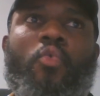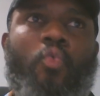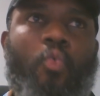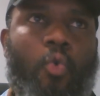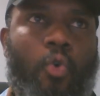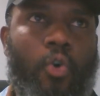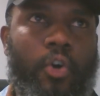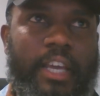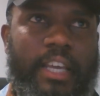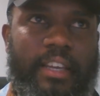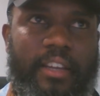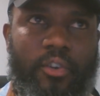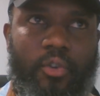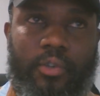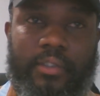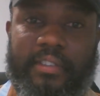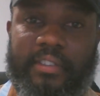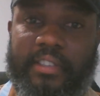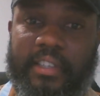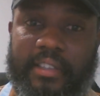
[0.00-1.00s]
working in
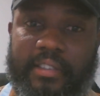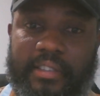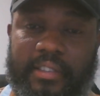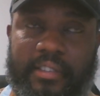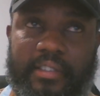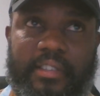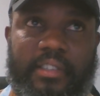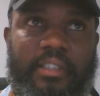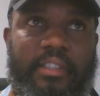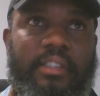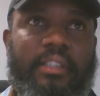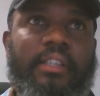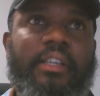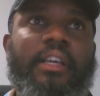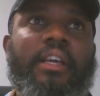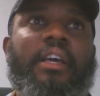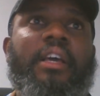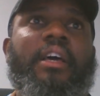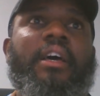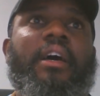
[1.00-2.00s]
uncertainty,
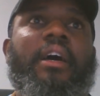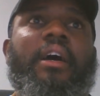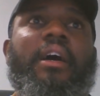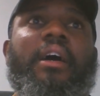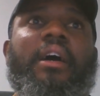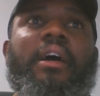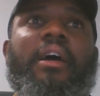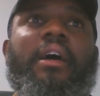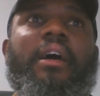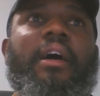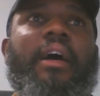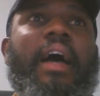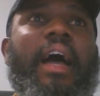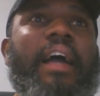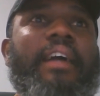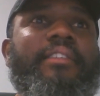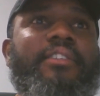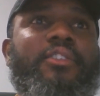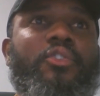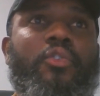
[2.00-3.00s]

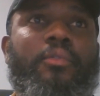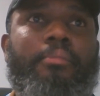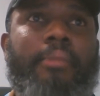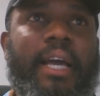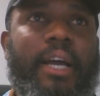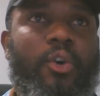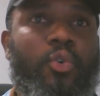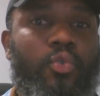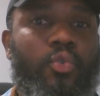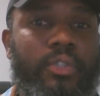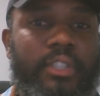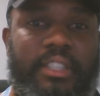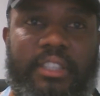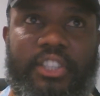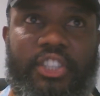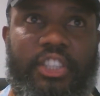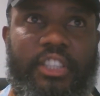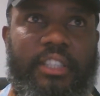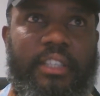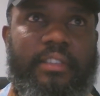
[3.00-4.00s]
acting on my own
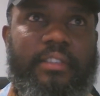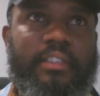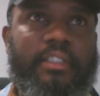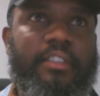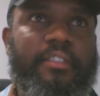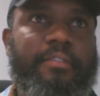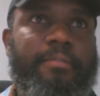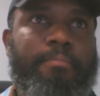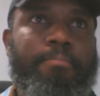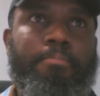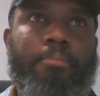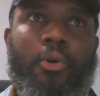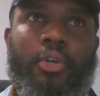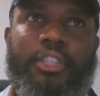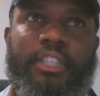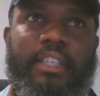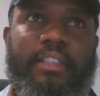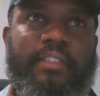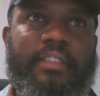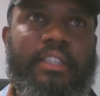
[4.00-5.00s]
initiative,
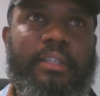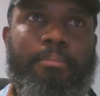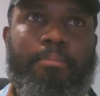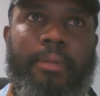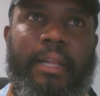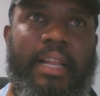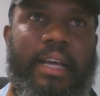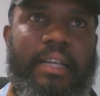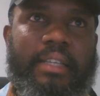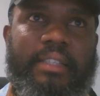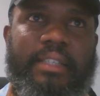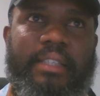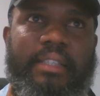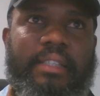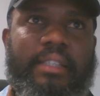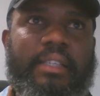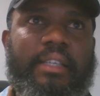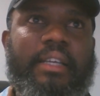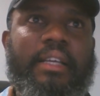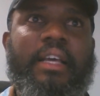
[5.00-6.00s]
budgeting,
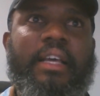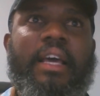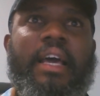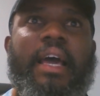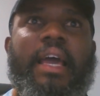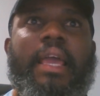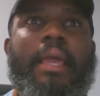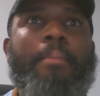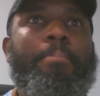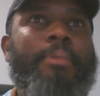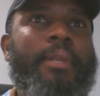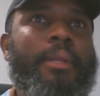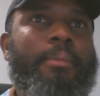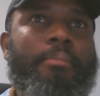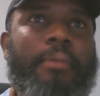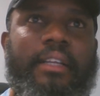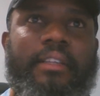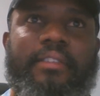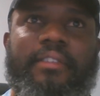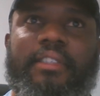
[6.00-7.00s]
planning,
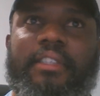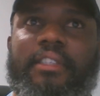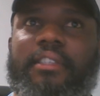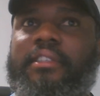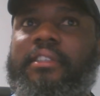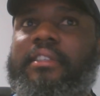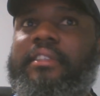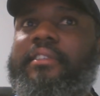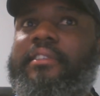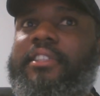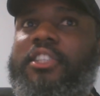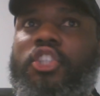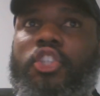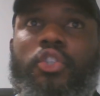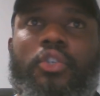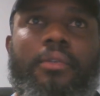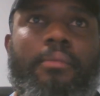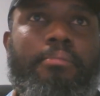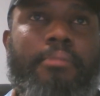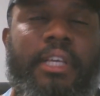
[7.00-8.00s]
implementing,
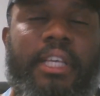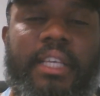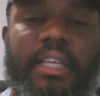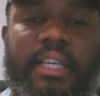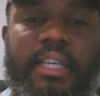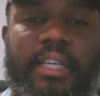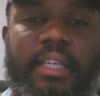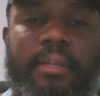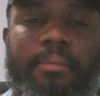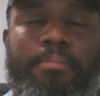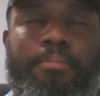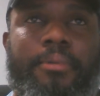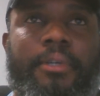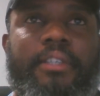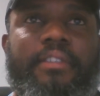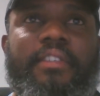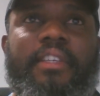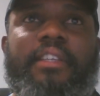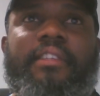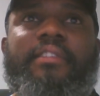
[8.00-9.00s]
decision making,
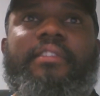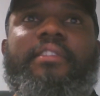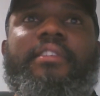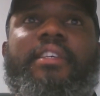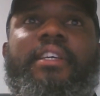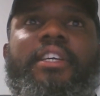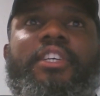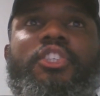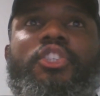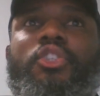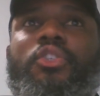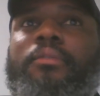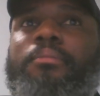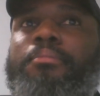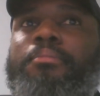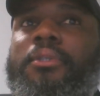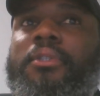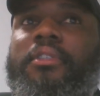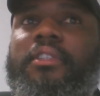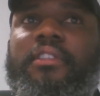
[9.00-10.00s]
presentation
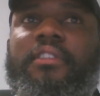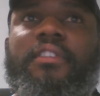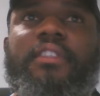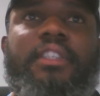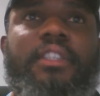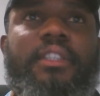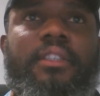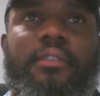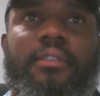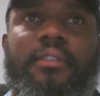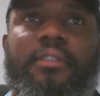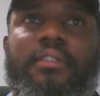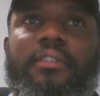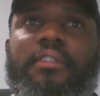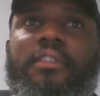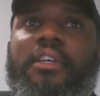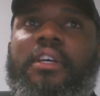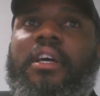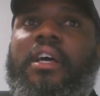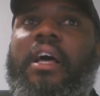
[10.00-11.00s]
building skills,
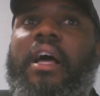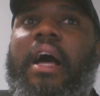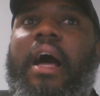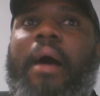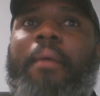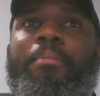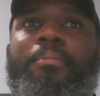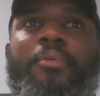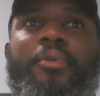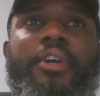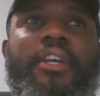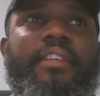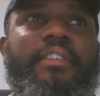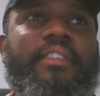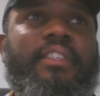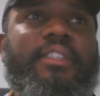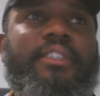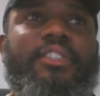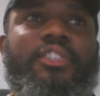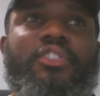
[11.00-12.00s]

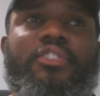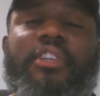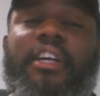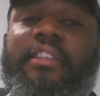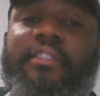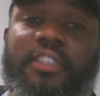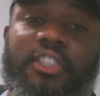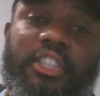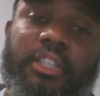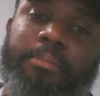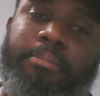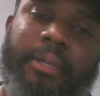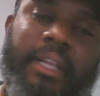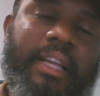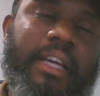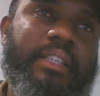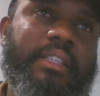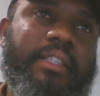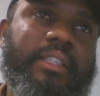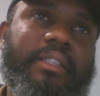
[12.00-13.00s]
appraising, strategy
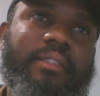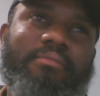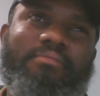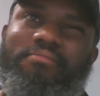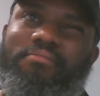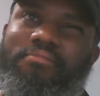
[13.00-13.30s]
planning,